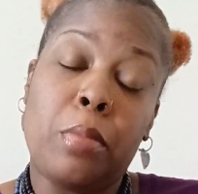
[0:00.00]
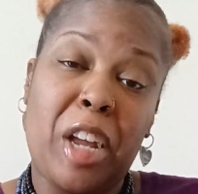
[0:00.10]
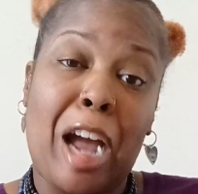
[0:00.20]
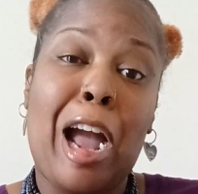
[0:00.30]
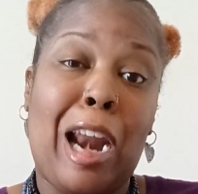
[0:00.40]

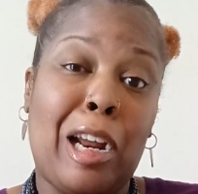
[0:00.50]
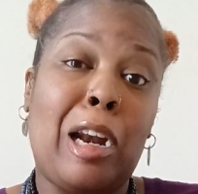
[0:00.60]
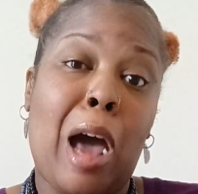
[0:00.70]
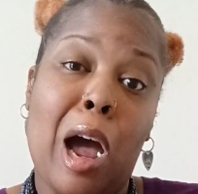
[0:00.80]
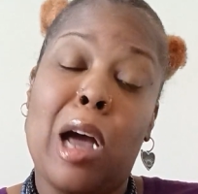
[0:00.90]
But I got
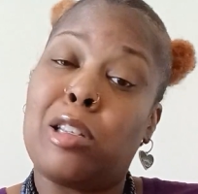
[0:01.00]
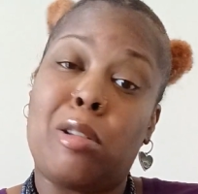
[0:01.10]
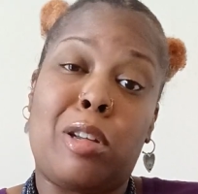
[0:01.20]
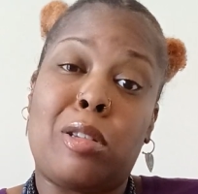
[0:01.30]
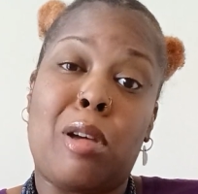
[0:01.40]
Allah,
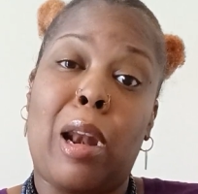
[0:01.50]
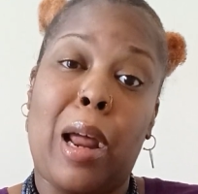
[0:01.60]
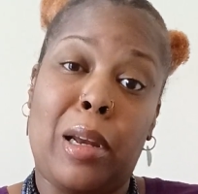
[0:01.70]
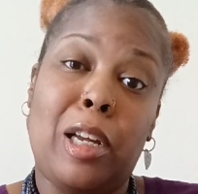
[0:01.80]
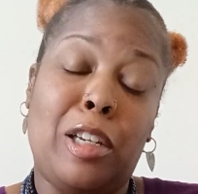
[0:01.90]
so is all
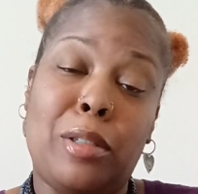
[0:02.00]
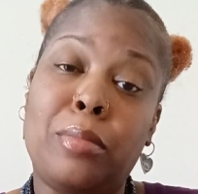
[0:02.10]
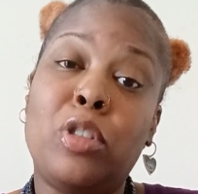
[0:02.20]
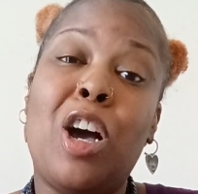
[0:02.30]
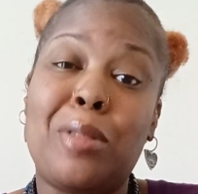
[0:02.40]
I need,
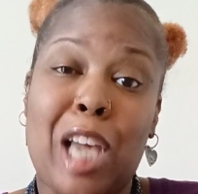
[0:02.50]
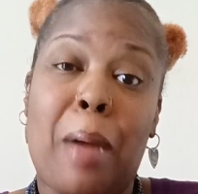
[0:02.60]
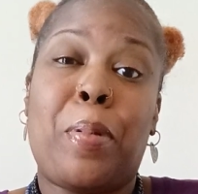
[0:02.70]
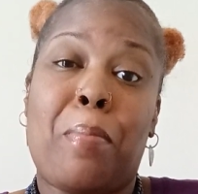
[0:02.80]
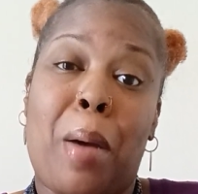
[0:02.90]
on
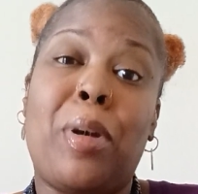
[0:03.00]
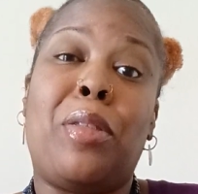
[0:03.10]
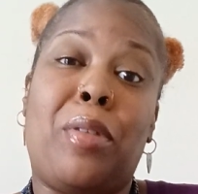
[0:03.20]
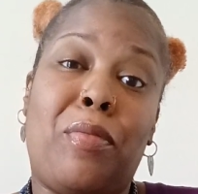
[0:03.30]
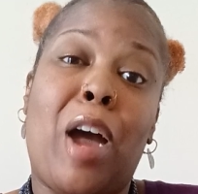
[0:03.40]
top of my
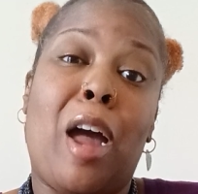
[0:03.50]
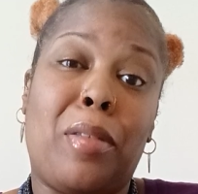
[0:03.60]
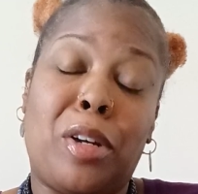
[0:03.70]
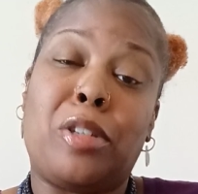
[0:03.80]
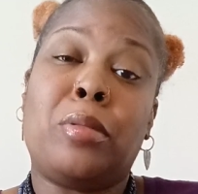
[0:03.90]
mother and
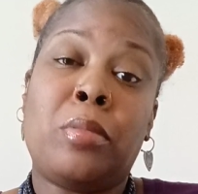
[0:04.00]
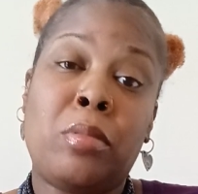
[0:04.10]
father,